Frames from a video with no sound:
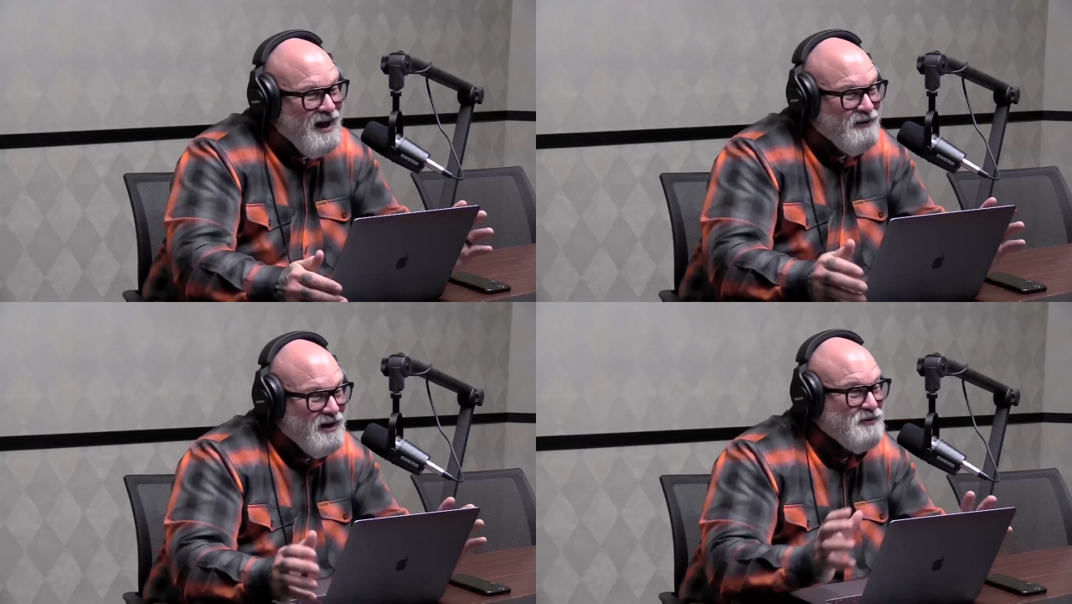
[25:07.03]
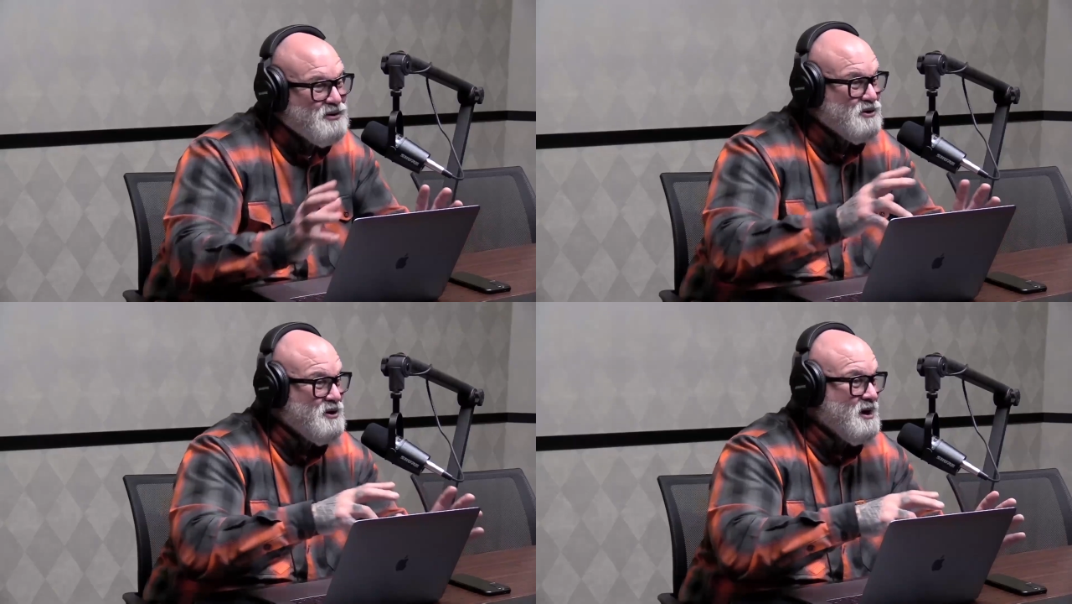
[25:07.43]
if it's
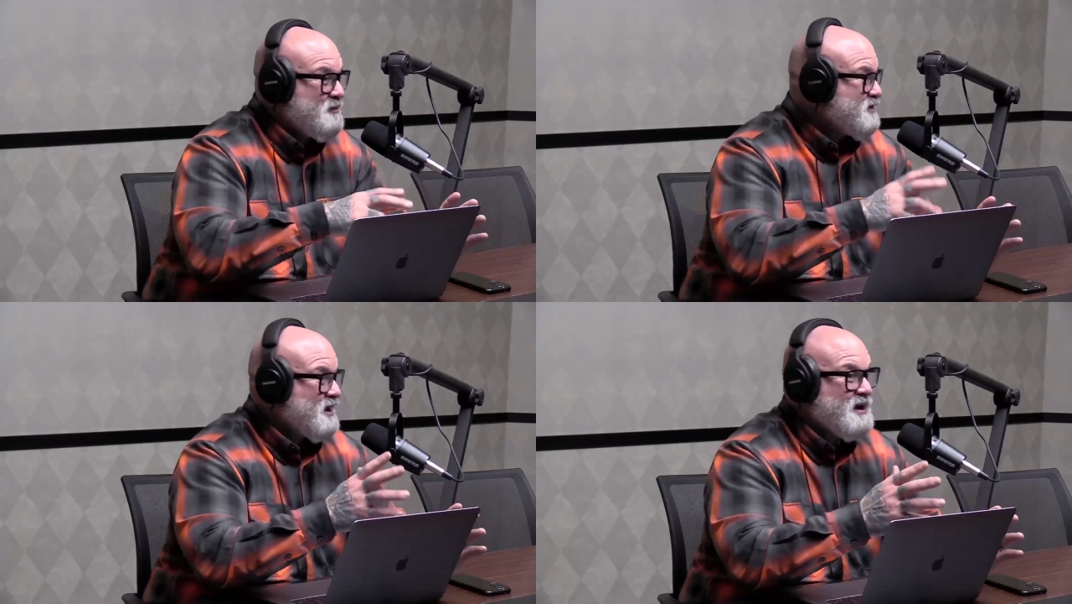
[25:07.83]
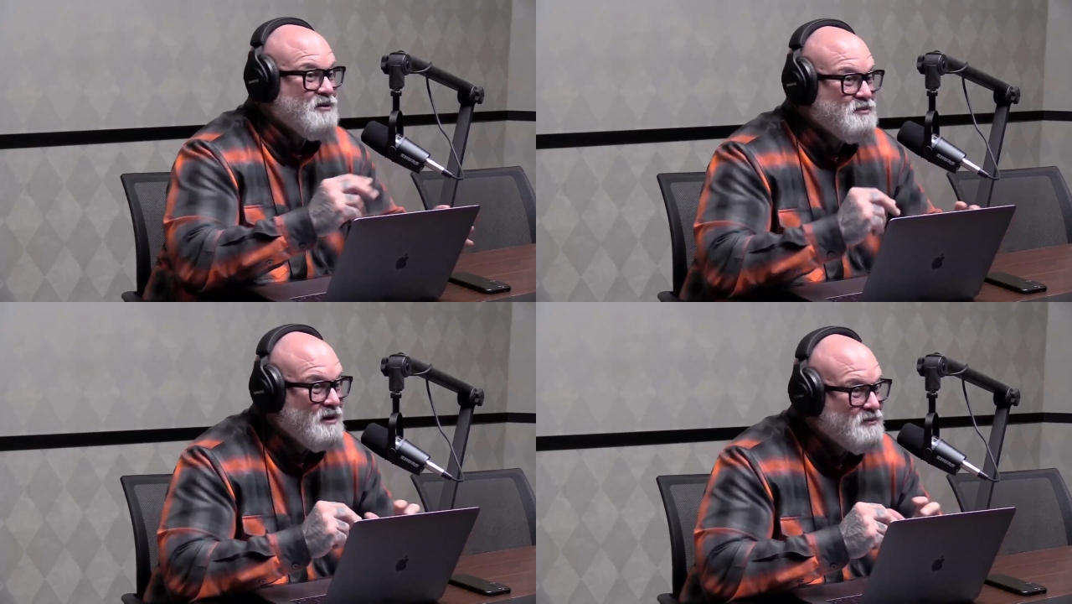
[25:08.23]
a stick up, is that guy
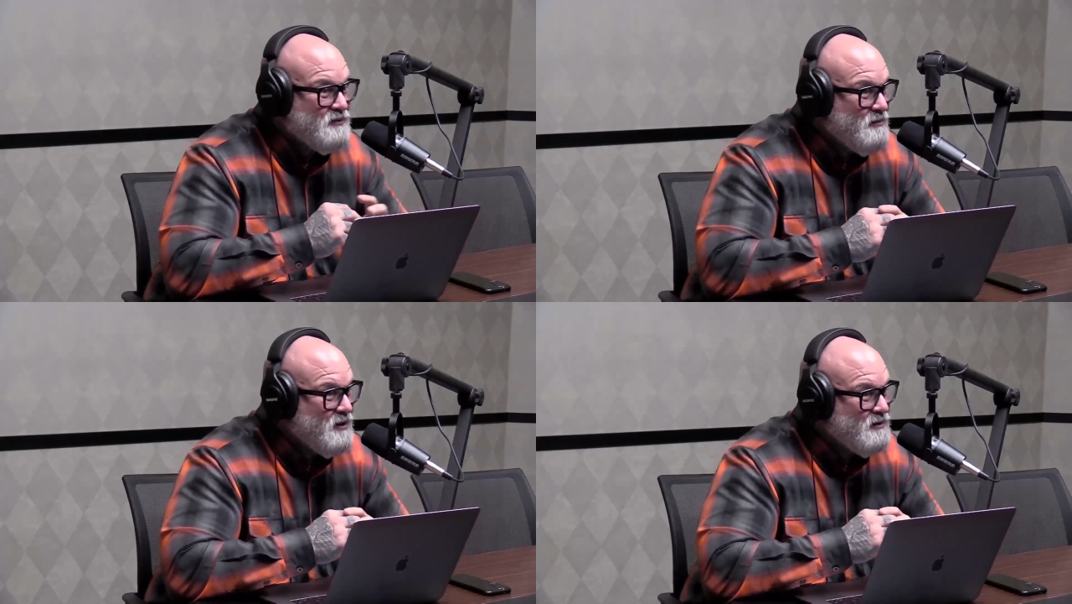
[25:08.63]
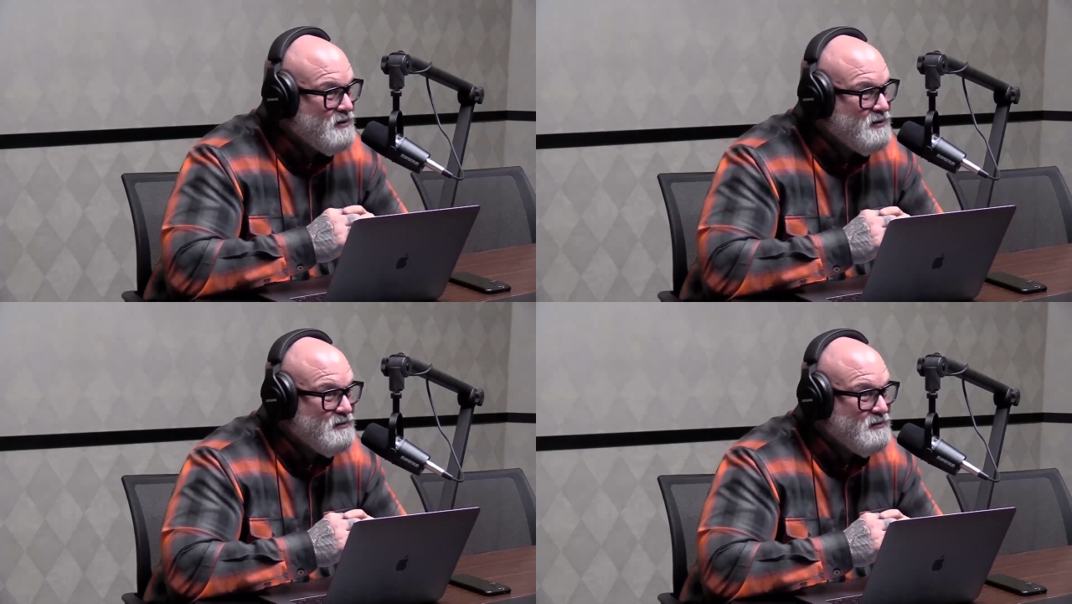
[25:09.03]
responsible for that money still?